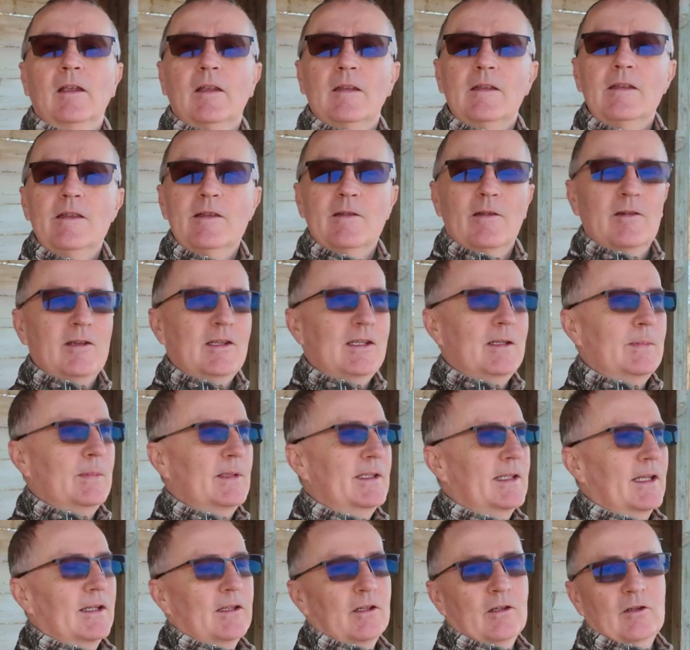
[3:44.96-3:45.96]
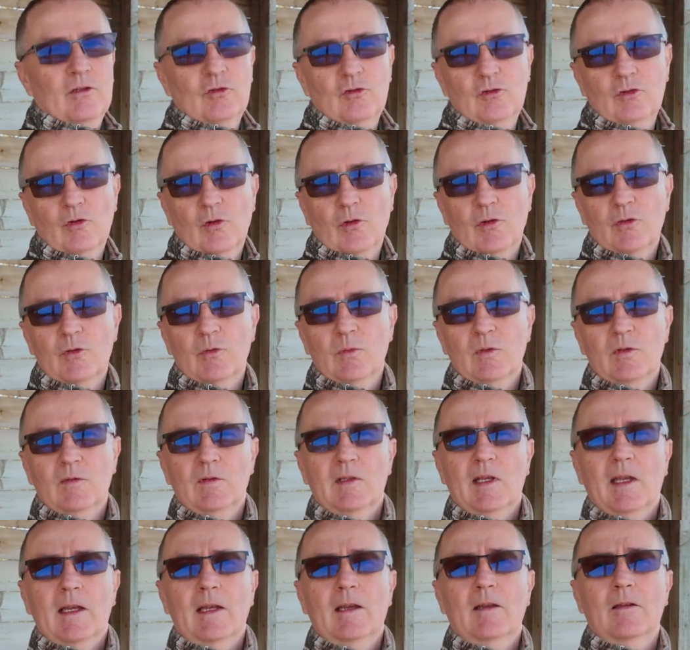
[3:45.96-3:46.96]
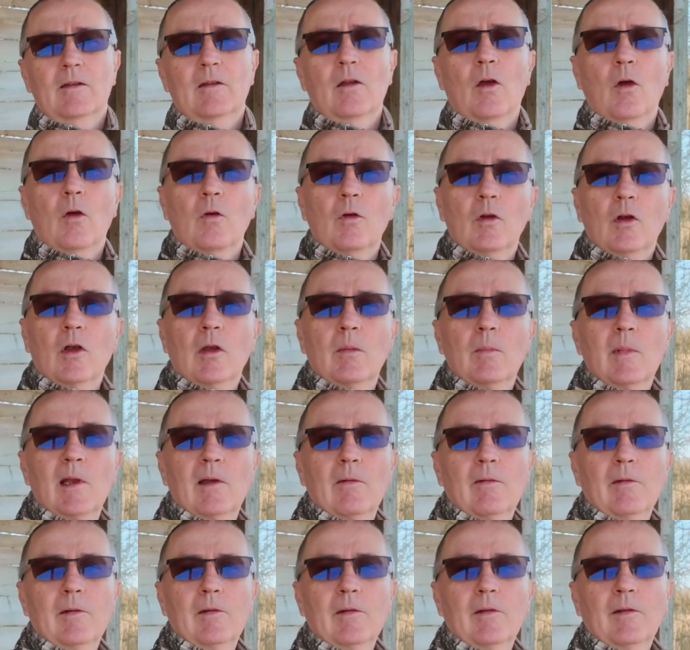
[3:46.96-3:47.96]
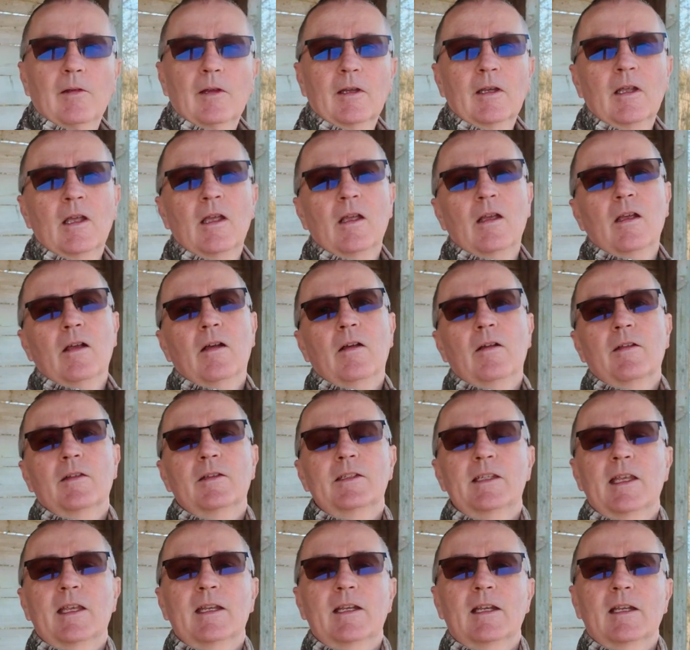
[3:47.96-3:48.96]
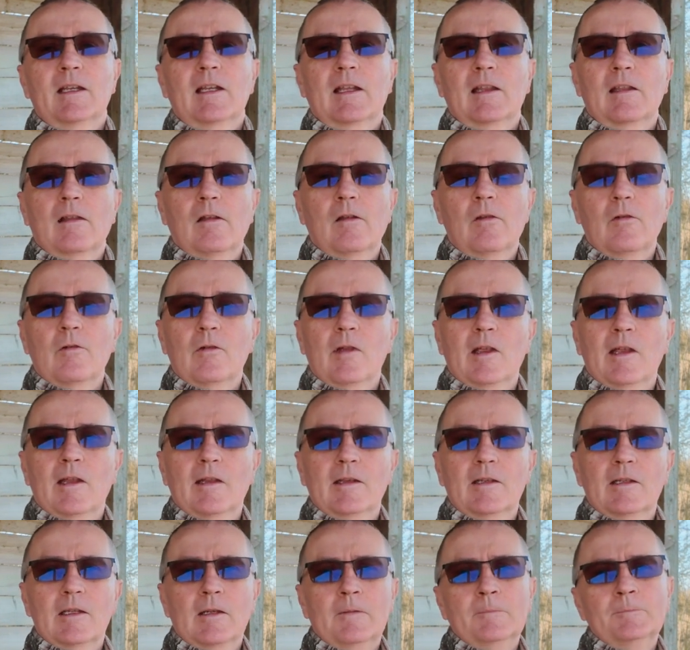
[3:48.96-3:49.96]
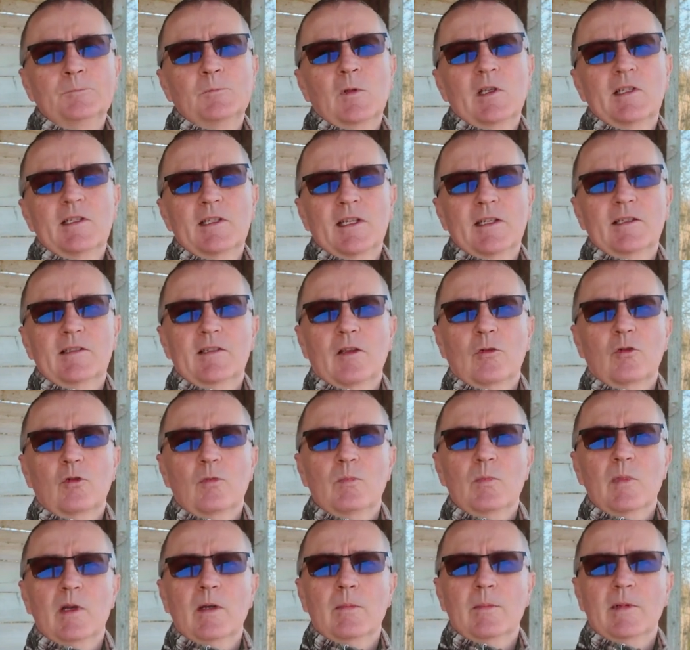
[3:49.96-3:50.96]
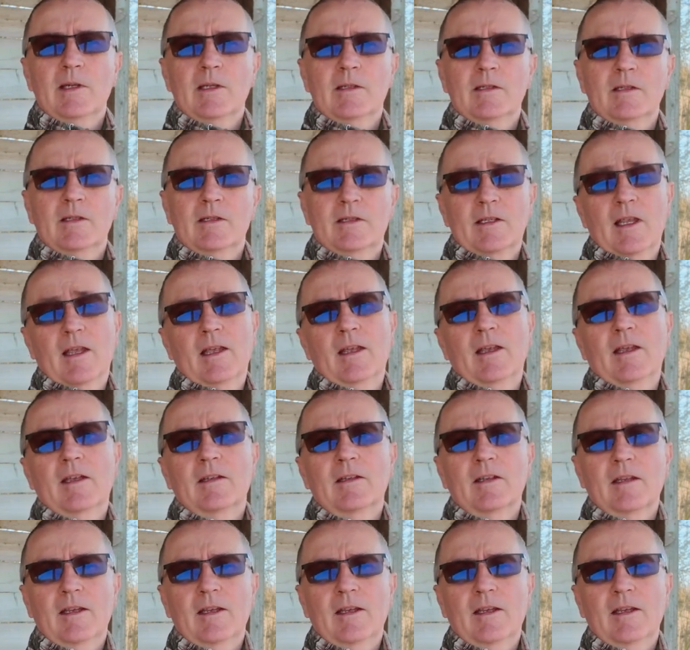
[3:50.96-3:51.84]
90% of the shots we've taken on Camilla and I are taken at the long end, 600mm at